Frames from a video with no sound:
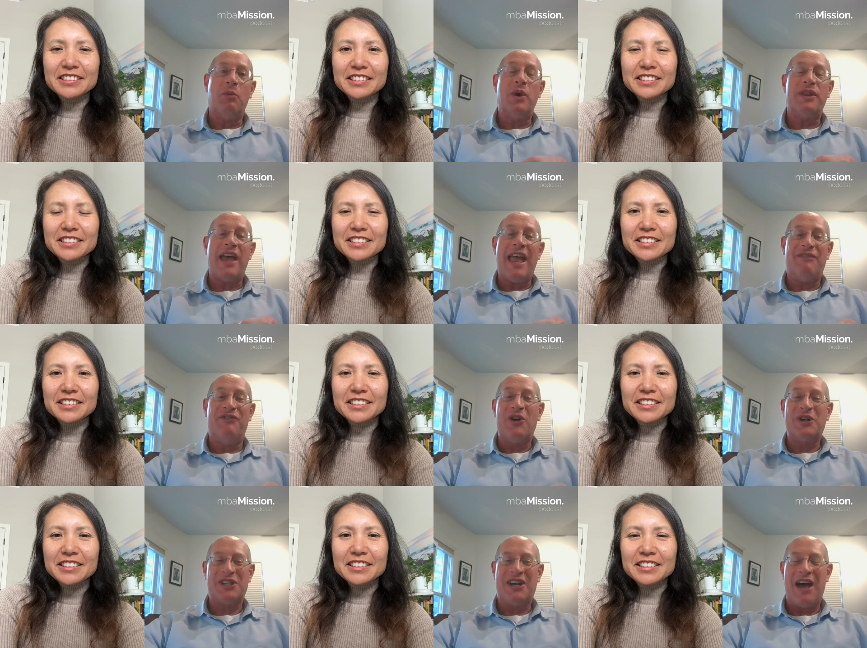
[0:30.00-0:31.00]
Speaker 1: with a
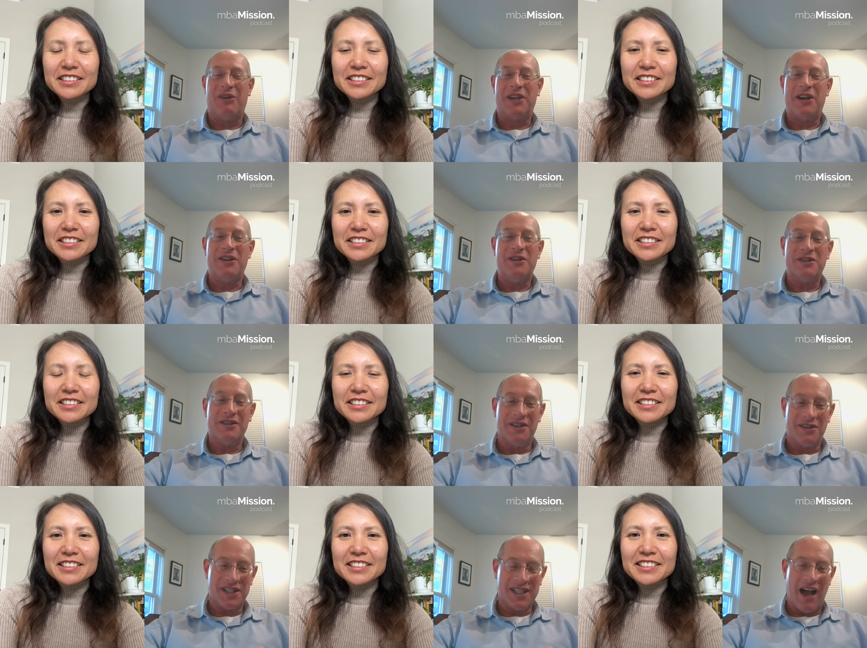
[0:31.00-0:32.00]
focus on healthcare you,
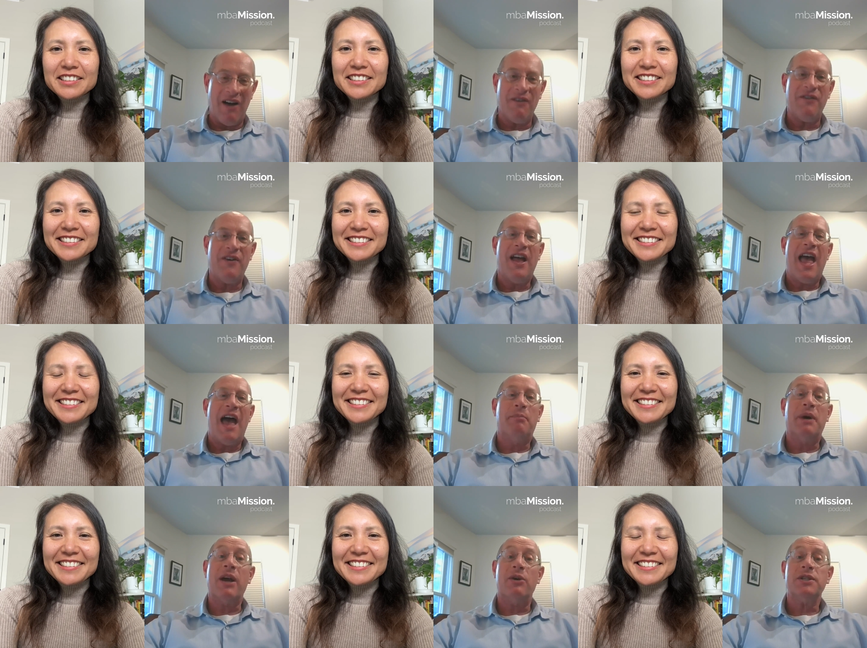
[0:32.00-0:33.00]
yourself,
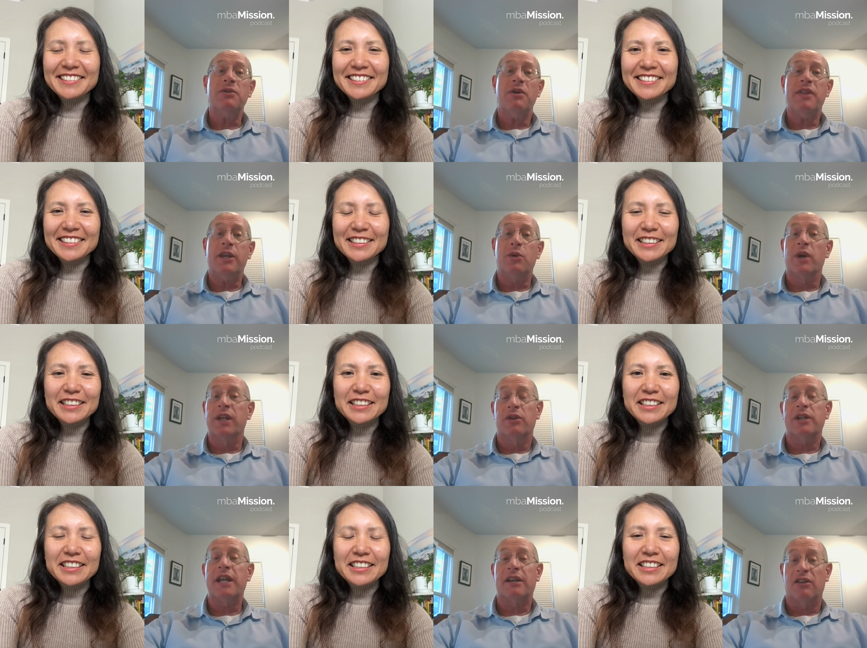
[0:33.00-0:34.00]
but I also know that you really
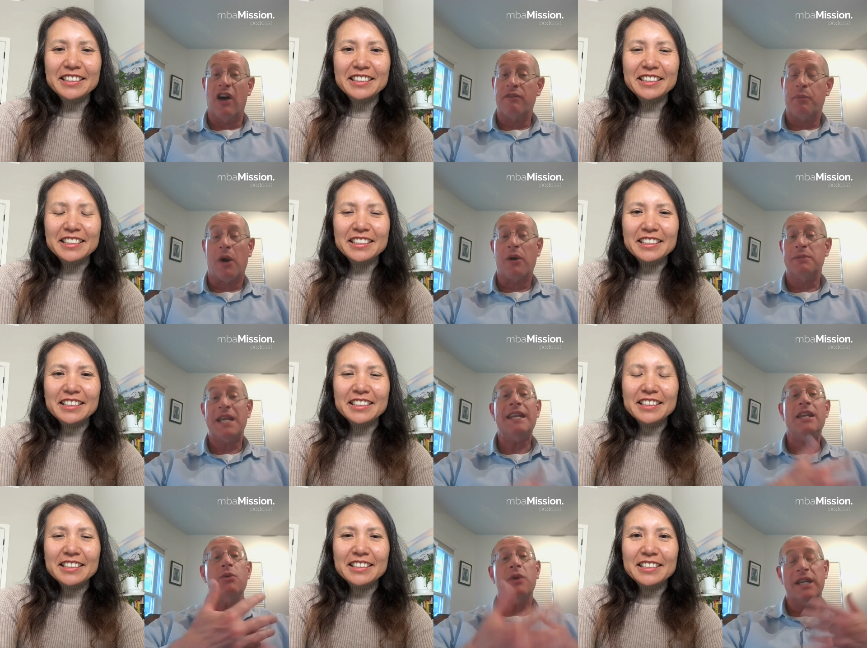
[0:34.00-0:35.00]
looked at a lot of programs
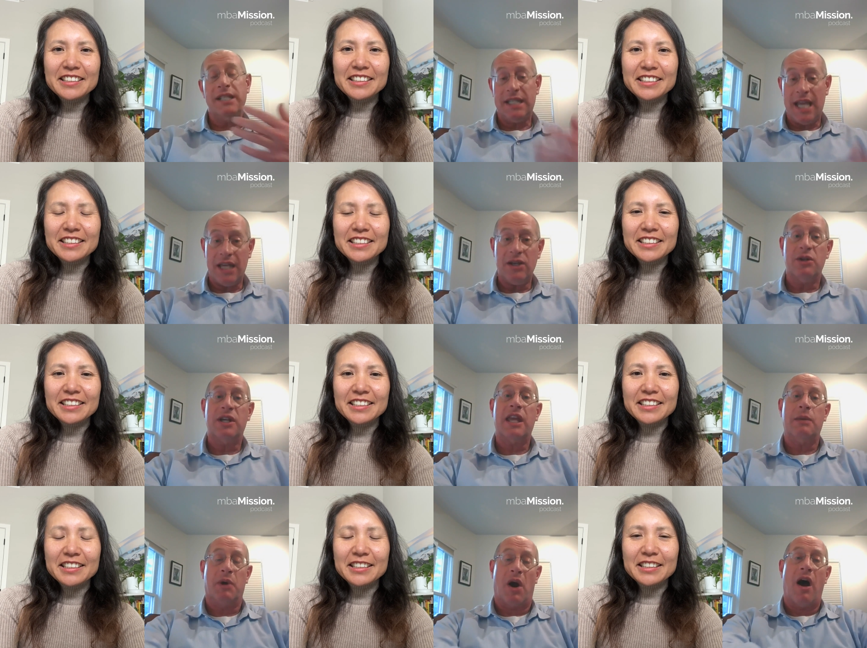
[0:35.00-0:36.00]
and you continue to
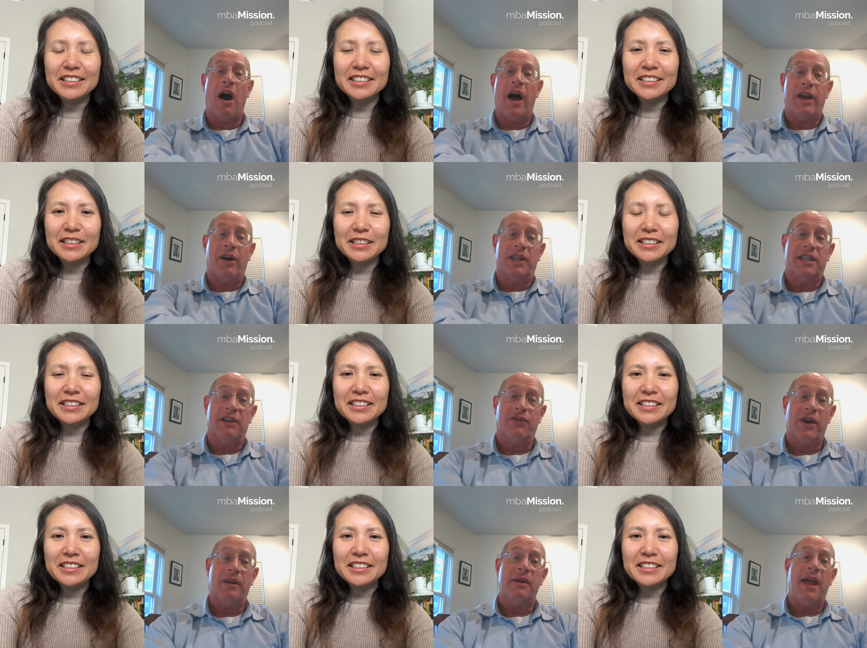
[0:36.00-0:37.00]
keep your eye on the
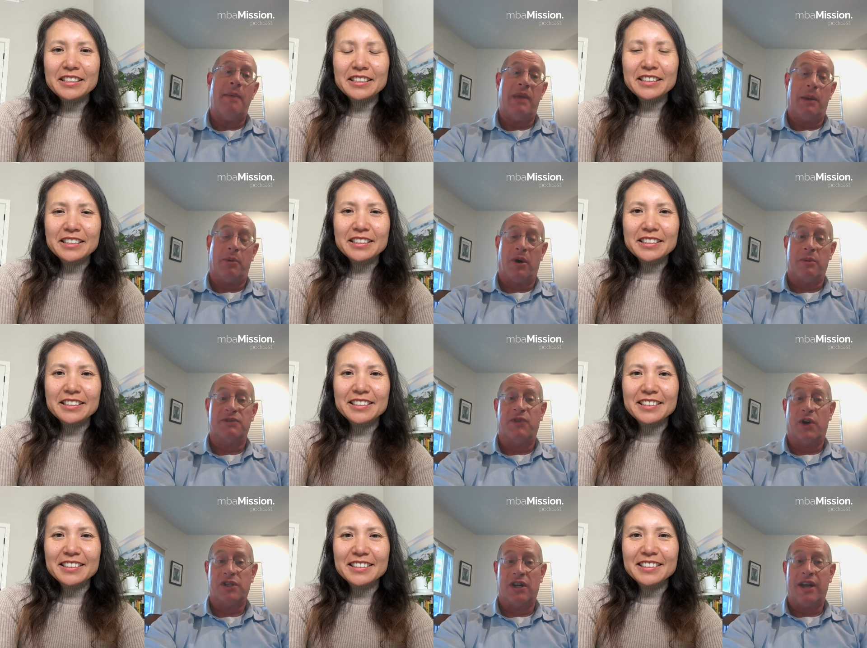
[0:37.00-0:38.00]
different M B A programs
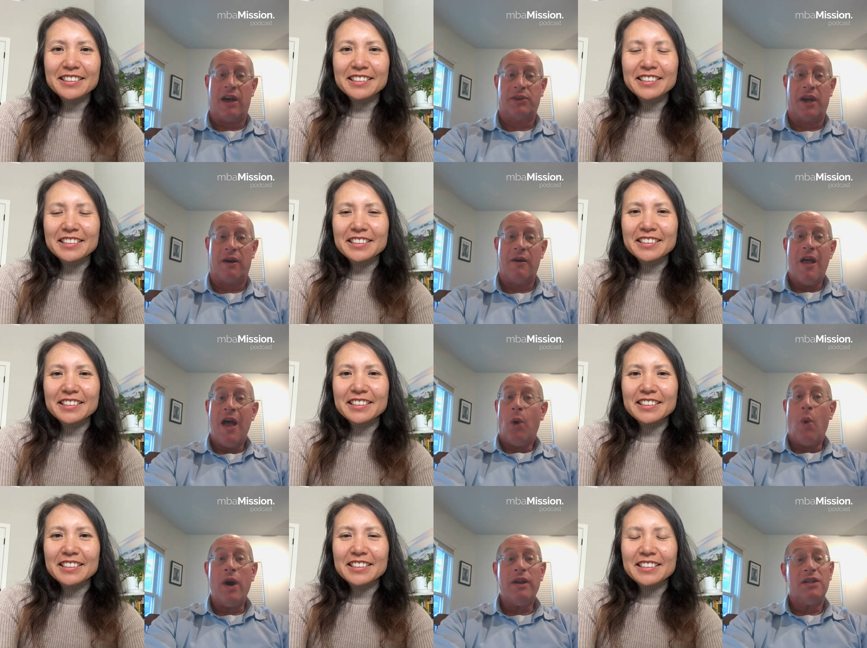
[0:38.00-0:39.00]
focused on healthcare.
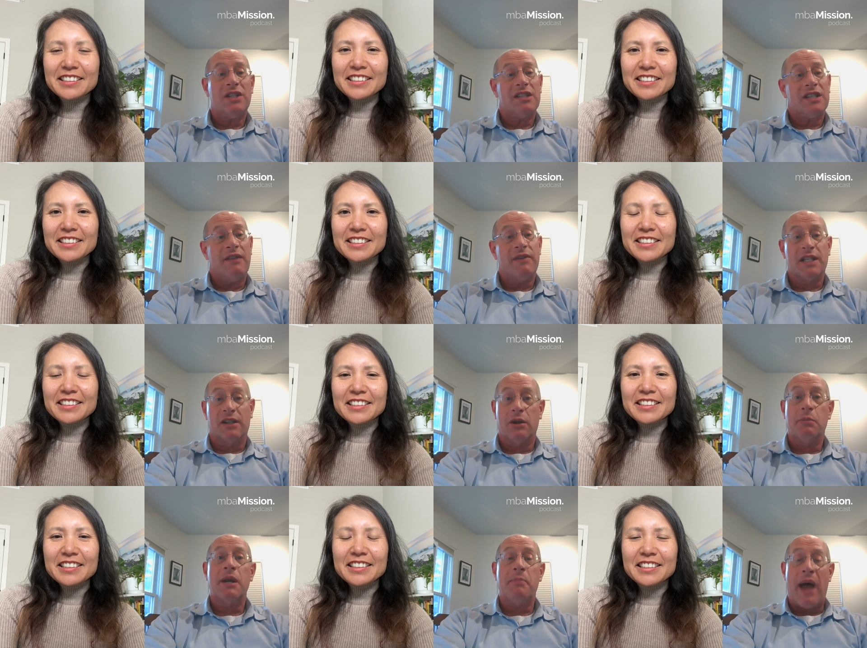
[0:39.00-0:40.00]
Why don't you just give us a
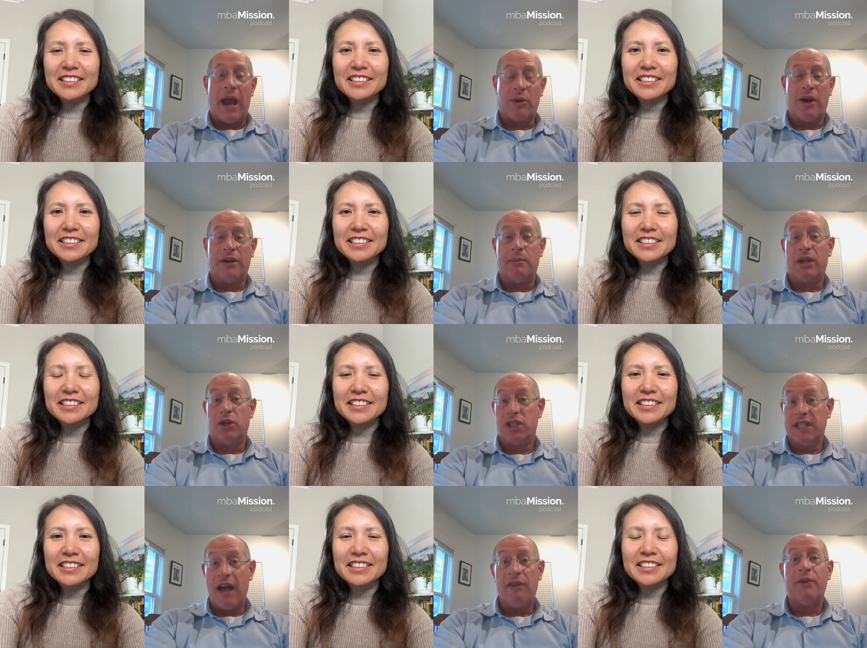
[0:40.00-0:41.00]
little bit of background about
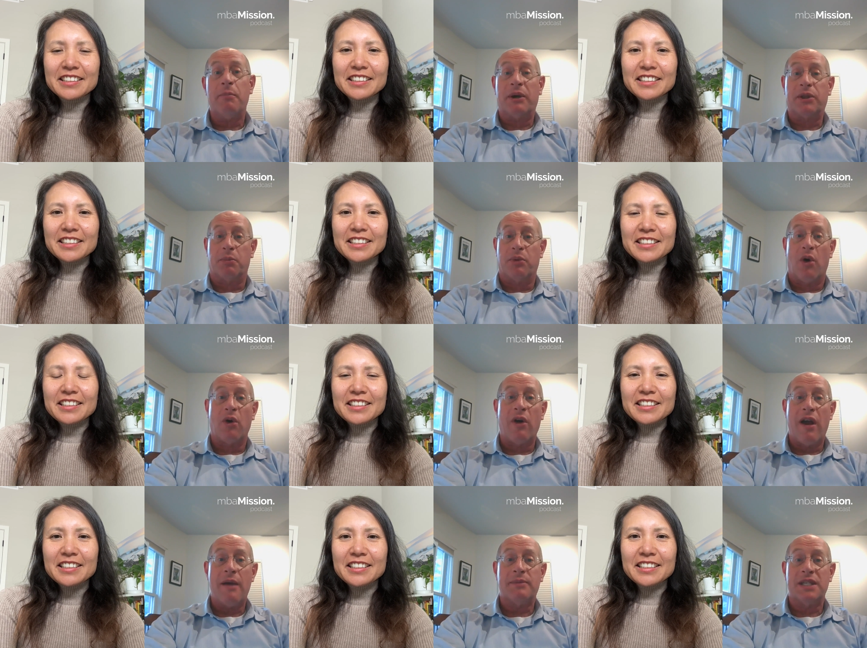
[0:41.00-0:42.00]
yourself, about the
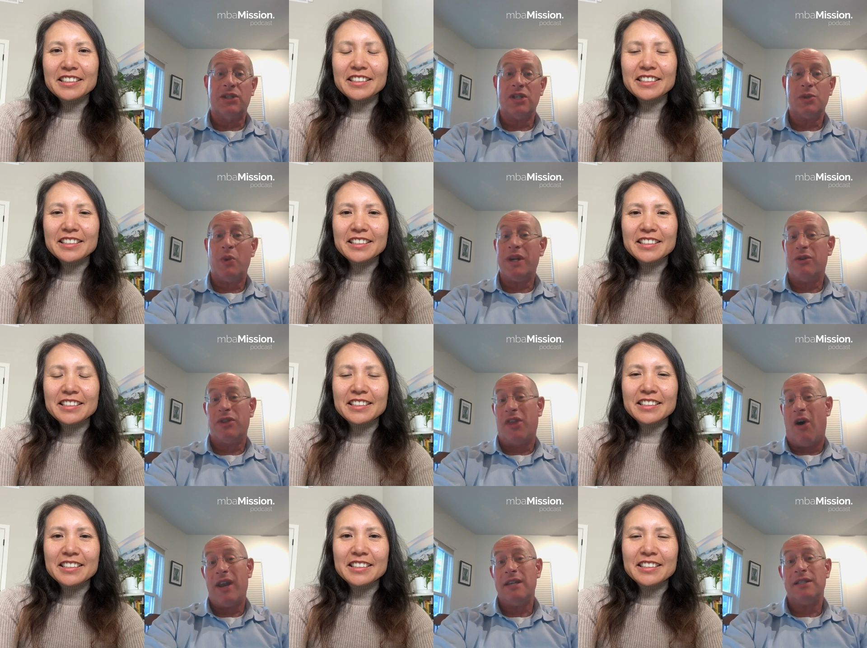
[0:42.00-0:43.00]
programs, and just what your
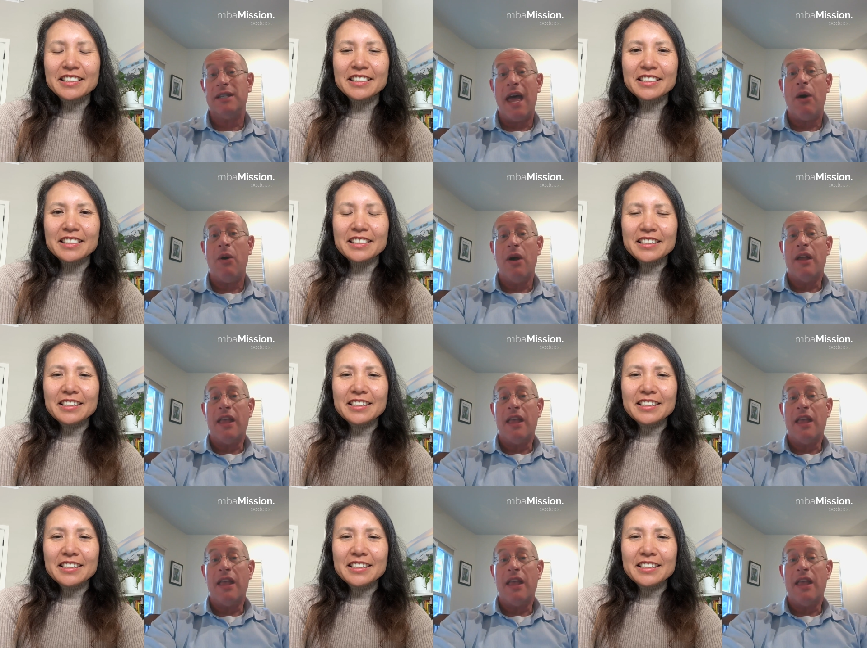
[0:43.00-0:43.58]
thought is now?